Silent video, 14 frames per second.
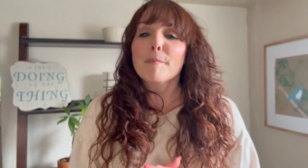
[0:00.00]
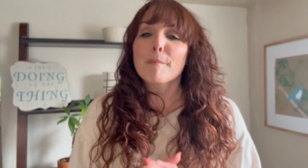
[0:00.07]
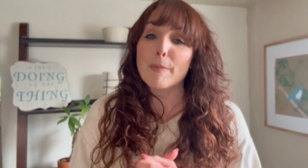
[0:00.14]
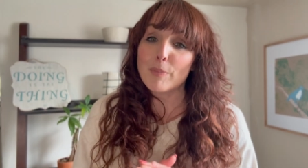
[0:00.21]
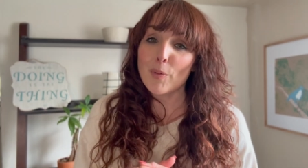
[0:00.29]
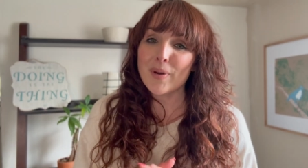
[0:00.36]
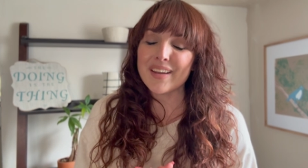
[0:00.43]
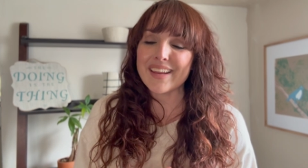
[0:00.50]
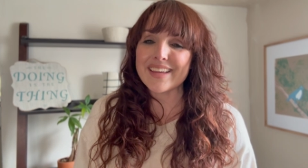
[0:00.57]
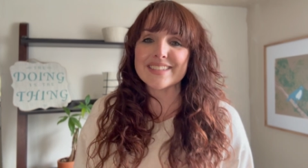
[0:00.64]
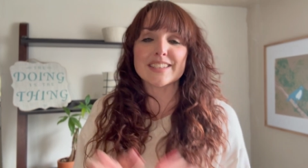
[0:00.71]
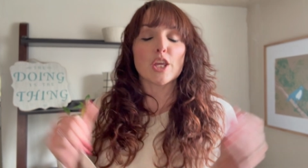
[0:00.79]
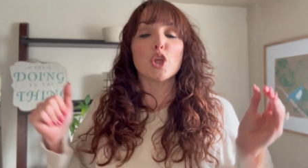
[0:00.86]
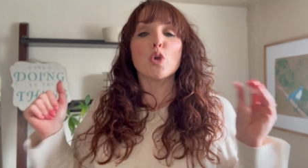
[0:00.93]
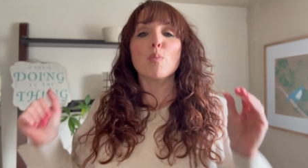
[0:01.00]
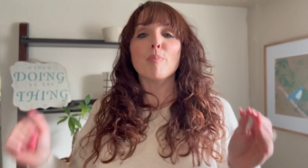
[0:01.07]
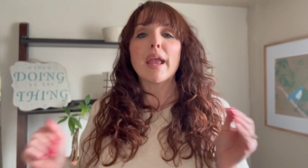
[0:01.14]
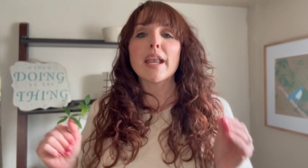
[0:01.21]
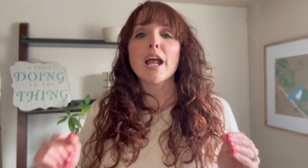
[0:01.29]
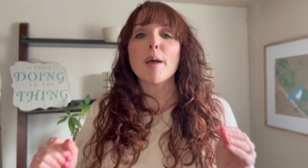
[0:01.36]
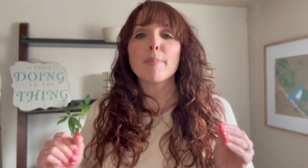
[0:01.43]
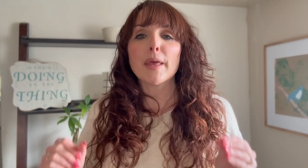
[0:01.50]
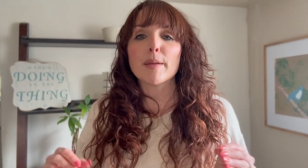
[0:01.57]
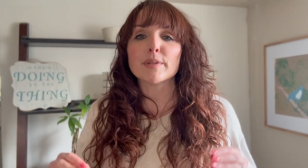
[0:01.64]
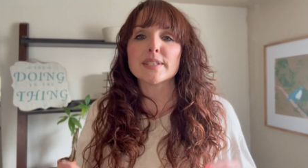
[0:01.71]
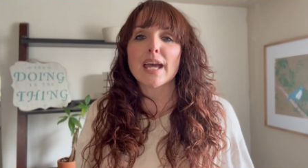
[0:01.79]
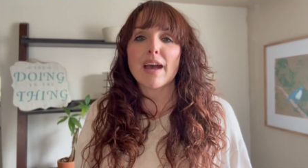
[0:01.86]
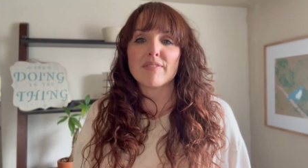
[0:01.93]
My point is, you may not be
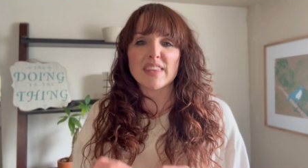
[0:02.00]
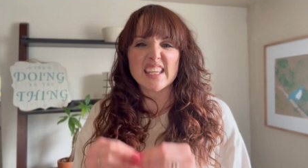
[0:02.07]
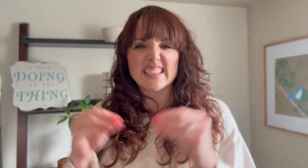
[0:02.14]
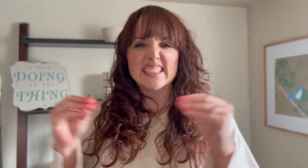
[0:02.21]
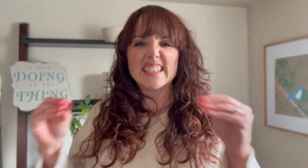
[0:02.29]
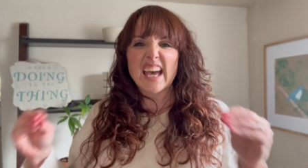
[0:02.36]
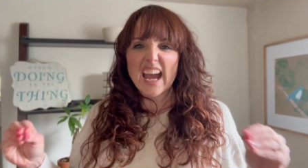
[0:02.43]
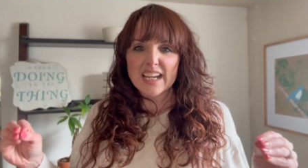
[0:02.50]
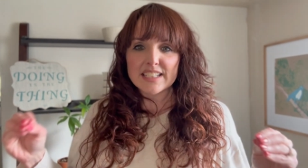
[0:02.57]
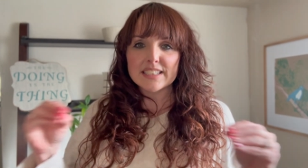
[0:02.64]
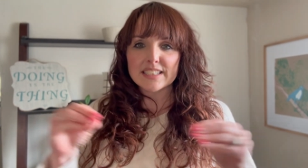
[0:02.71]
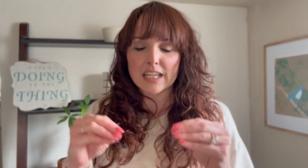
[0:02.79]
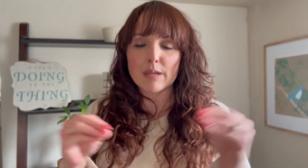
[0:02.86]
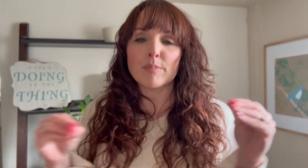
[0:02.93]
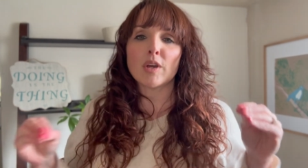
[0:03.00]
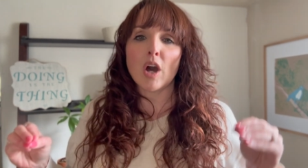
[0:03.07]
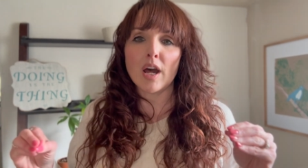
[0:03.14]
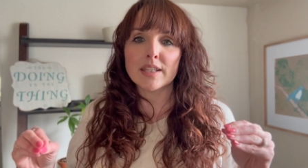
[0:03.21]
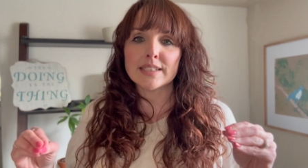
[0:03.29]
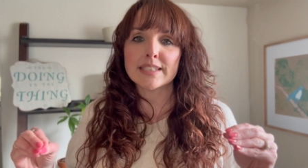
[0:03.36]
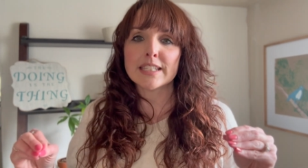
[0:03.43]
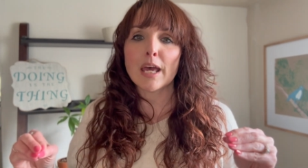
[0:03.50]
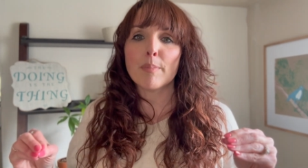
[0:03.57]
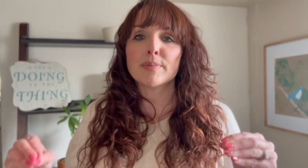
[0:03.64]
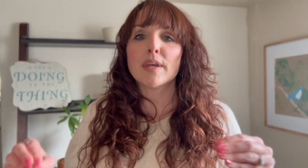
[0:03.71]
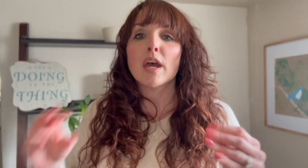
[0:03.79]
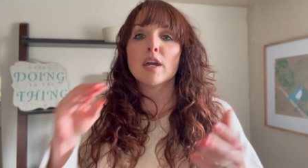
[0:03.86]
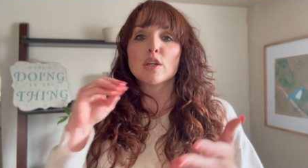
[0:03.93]
able to have the exact same concept